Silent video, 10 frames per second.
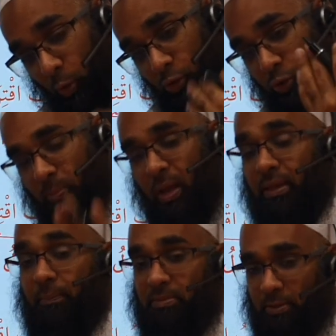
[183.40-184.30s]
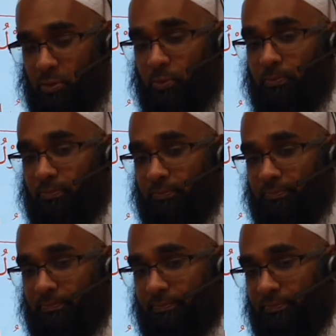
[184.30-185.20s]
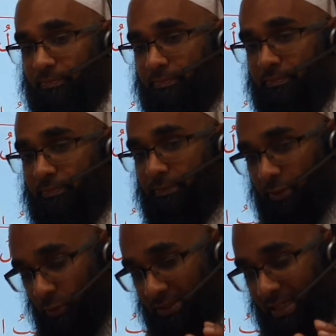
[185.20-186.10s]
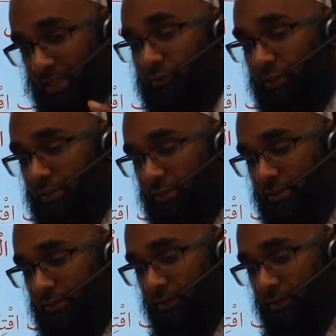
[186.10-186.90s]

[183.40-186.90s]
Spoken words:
the whole Jumla becomes Majzoom. Do you understand the difference?